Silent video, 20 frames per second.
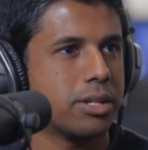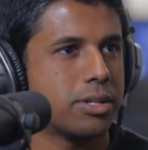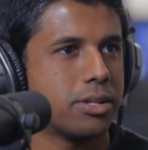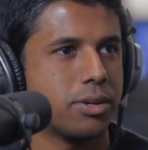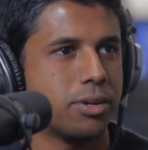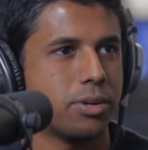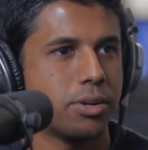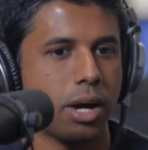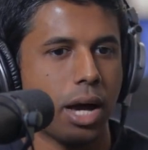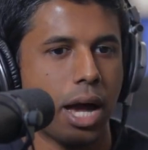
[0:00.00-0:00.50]

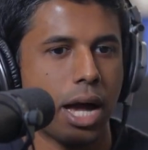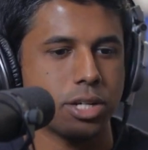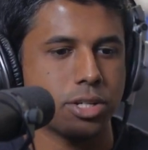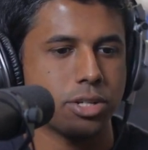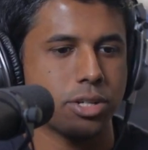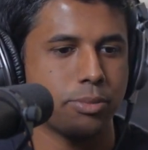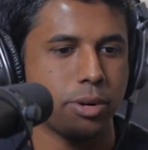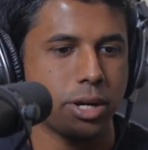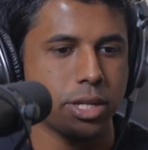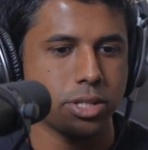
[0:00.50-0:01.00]
So
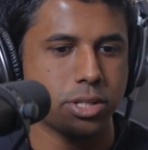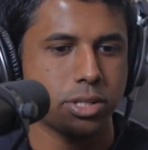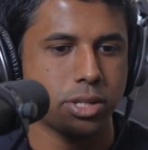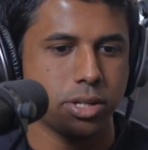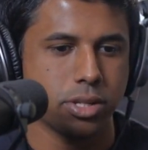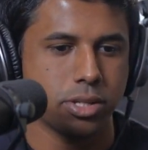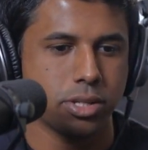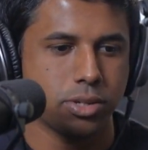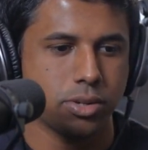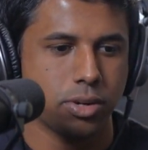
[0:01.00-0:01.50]
actually by
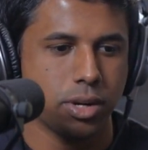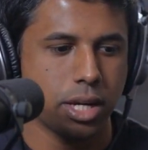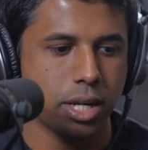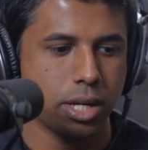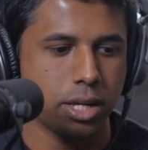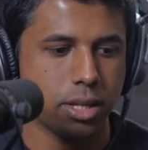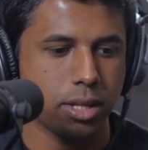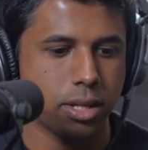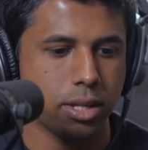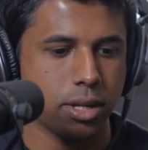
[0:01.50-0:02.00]
just
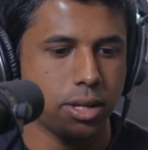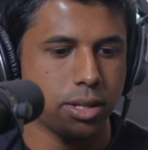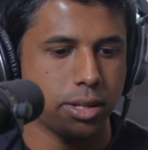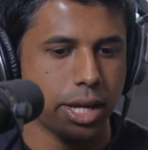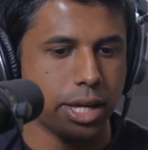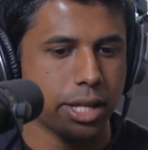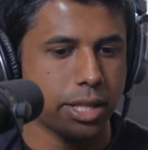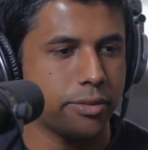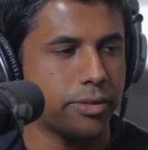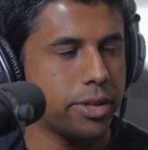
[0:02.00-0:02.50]
constraining the
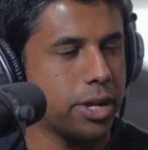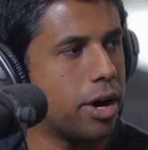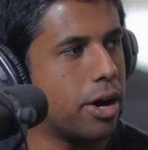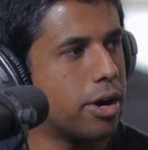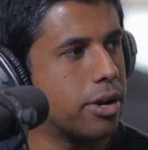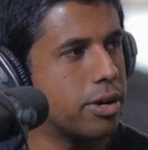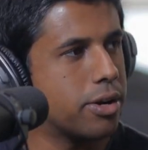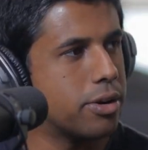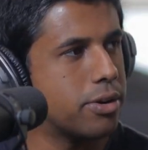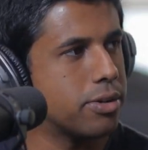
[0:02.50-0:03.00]
length of the
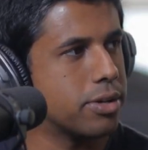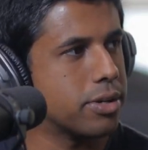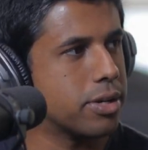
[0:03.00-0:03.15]
audio,